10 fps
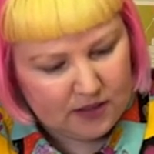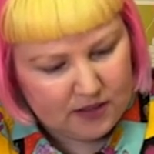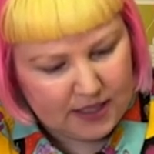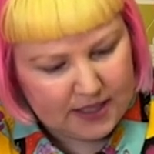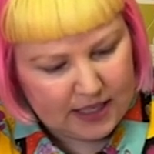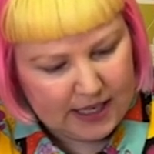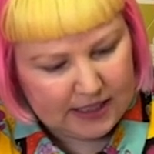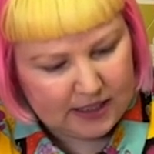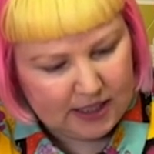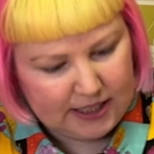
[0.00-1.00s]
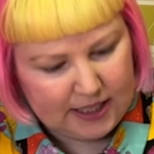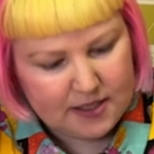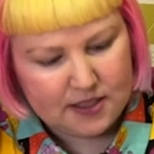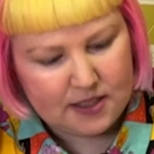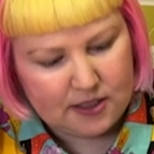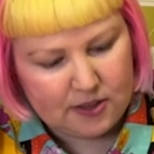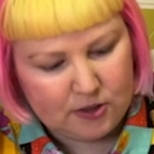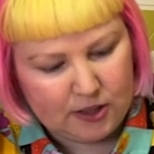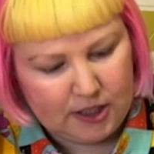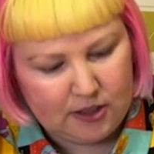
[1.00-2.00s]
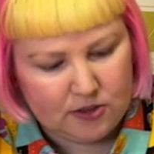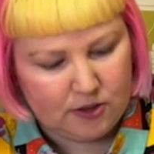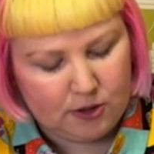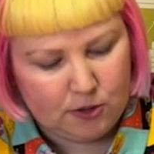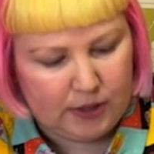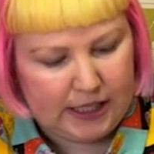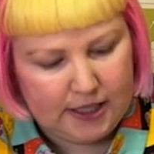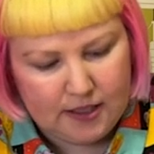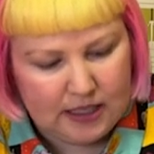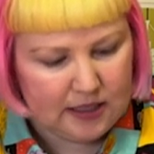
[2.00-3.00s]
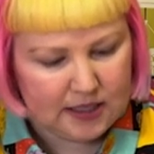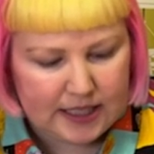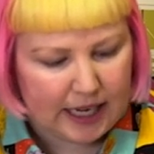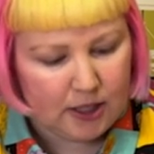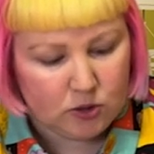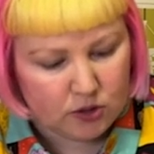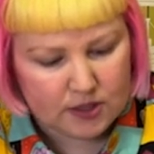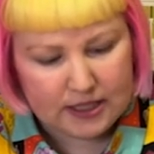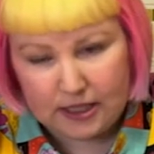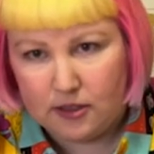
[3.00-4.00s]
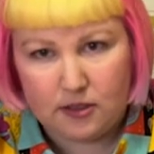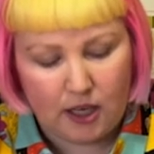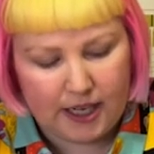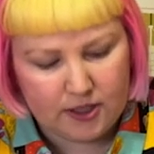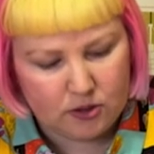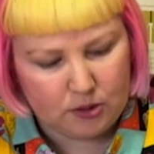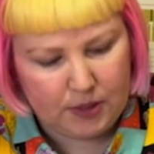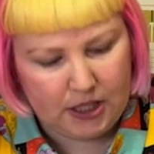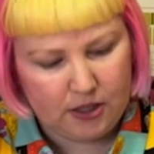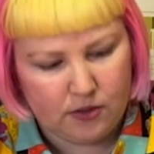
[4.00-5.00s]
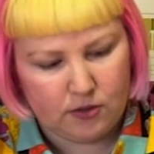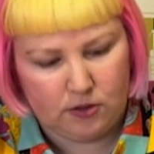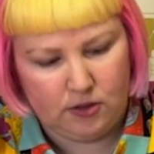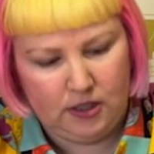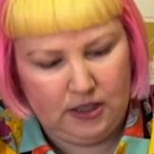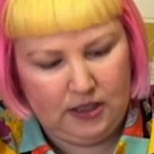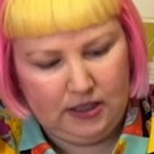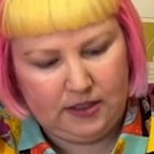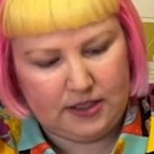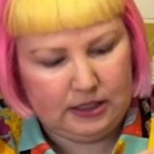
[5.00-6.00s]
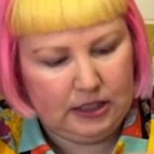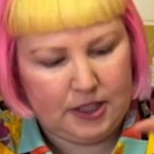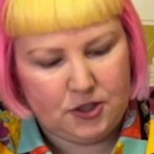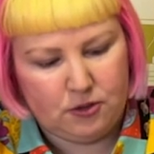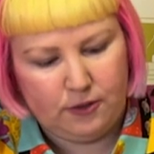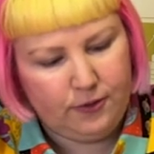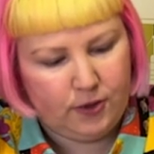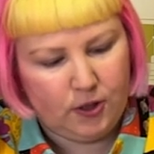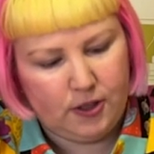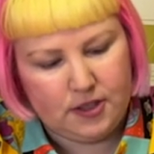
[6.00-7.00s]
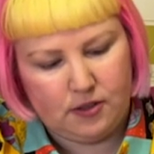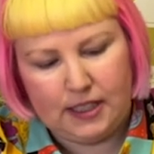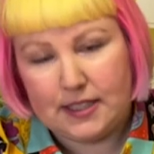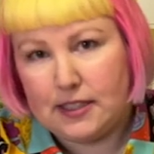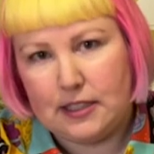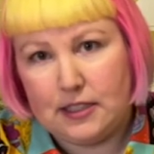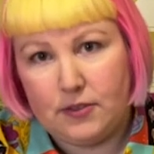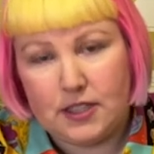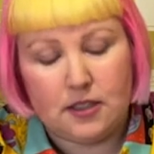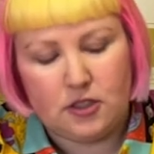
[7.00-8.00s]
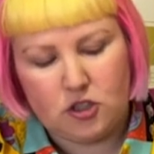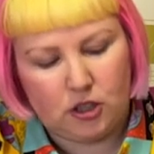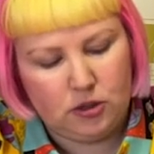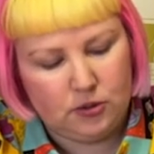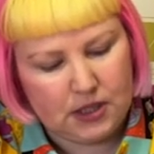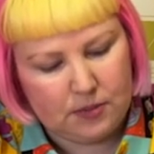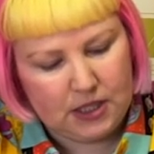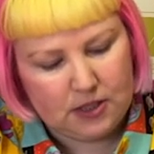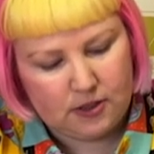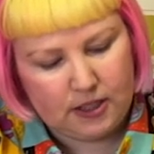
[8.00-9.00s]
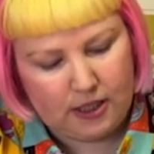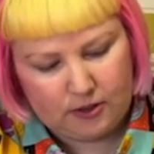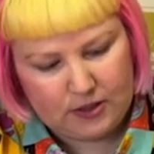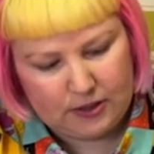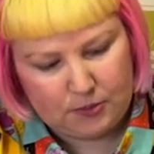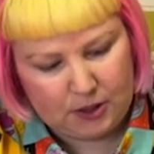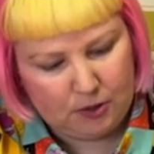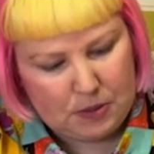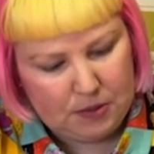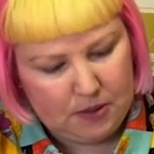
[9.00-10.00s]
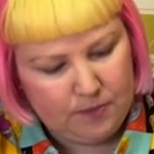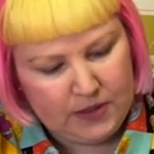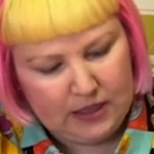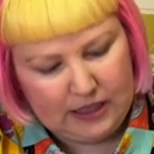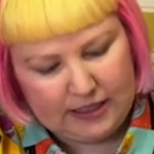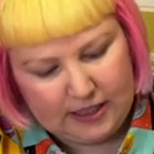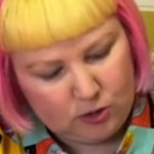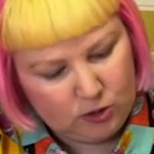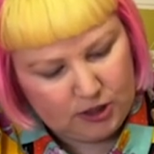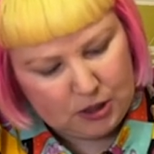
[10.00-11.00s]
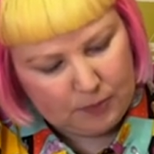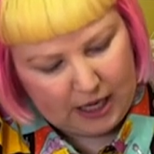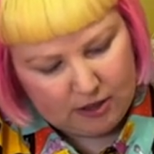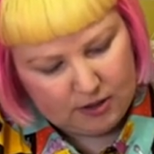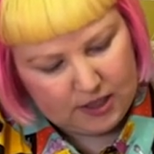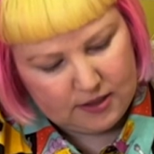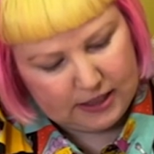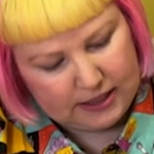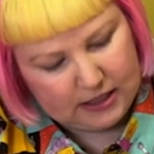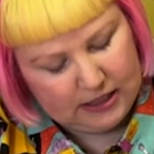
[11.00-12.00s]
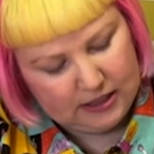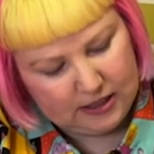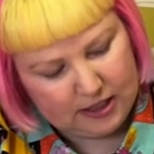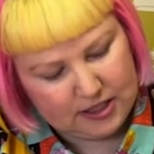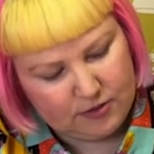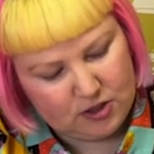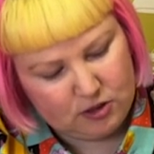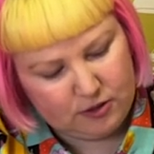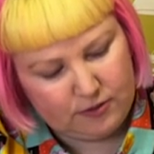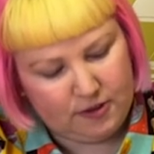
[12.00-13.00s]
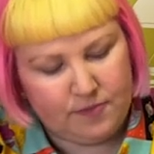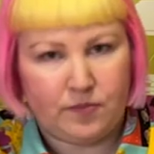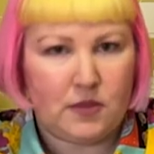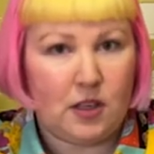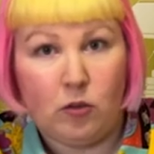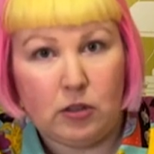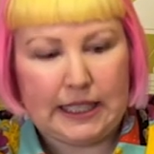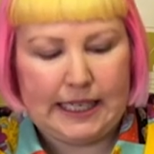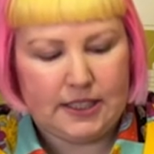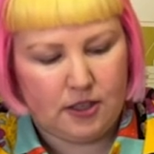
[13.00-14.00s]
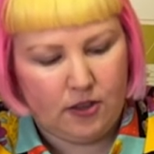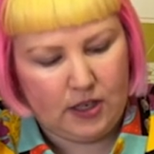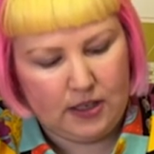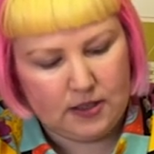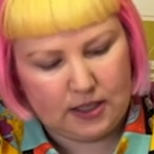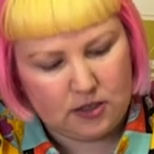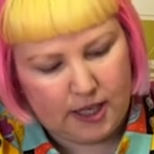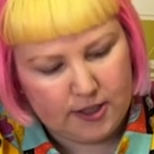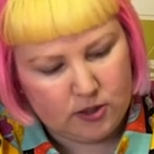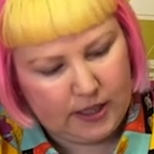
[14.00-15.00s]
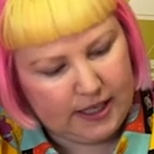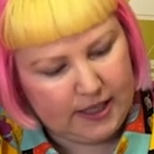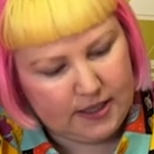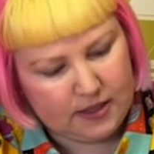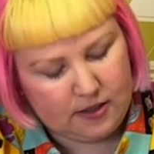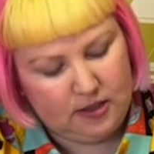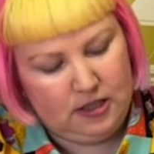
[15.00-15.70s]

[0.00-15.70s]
There's like, I guess, you know, a sort of green scaled or skinned dinosaur peeking through this cluster of fern. So I guess as if it's in the jungle or something. So yeah, it looks a little bit creepy. And then all in the background, like a different sort of related things like dinosaur eggs and